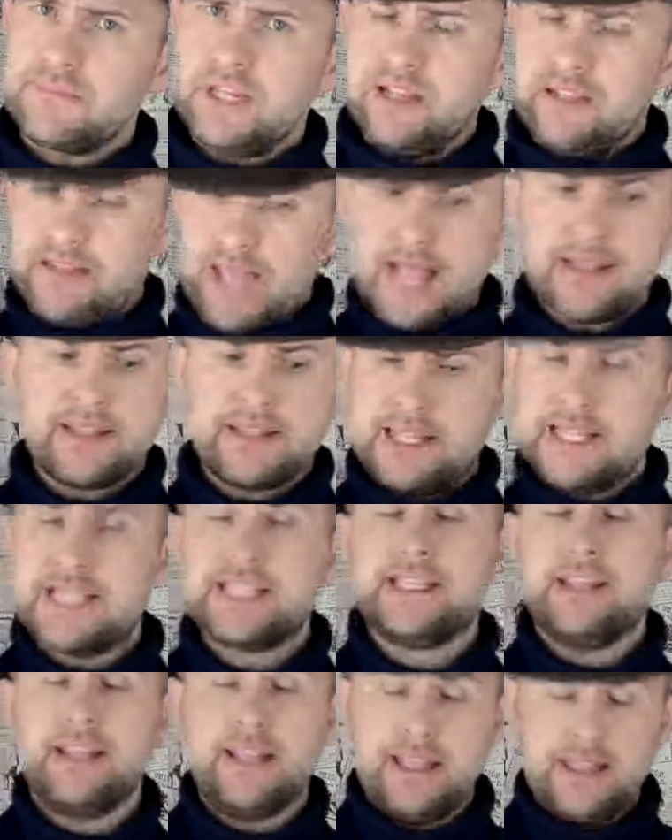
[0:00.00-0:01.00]

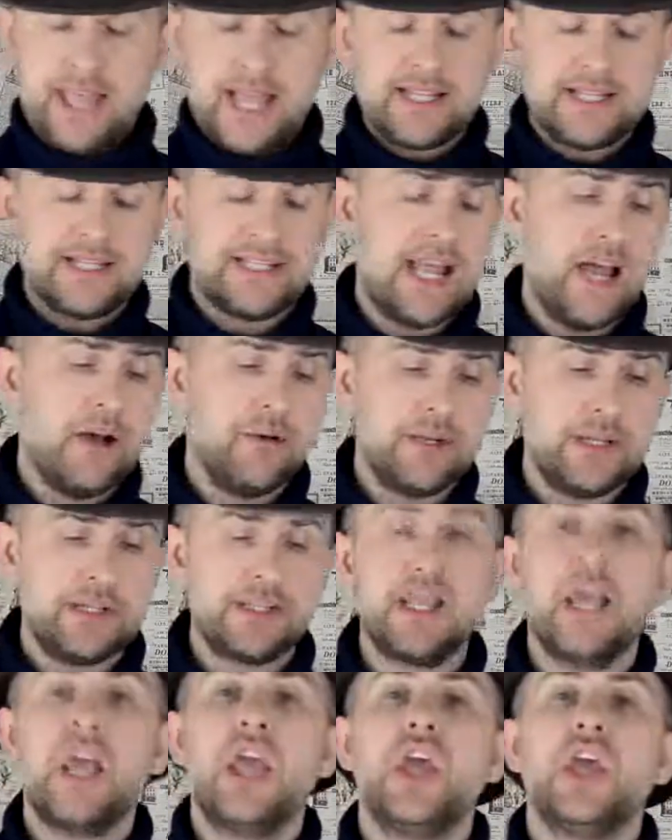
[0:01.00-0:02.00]
That sound
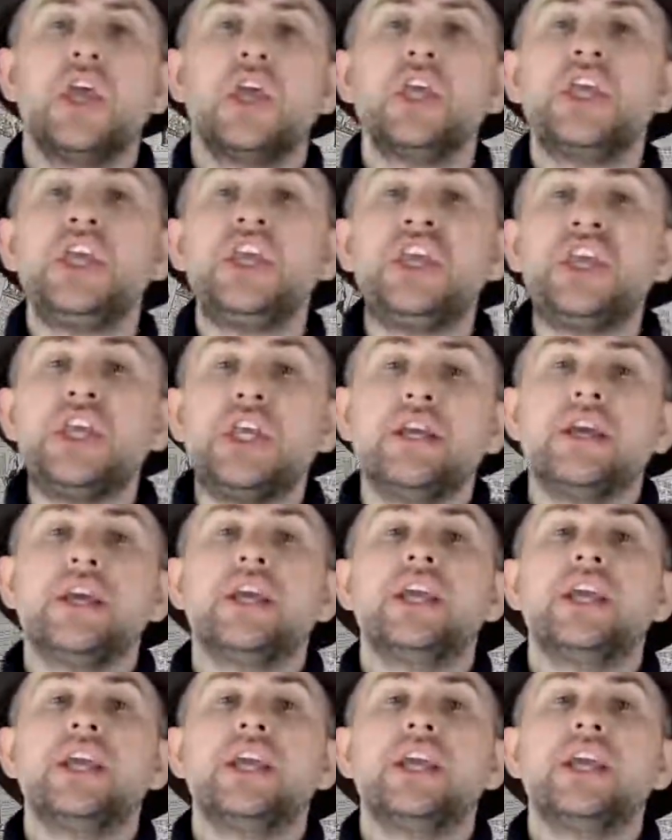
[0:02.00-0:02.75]
is me.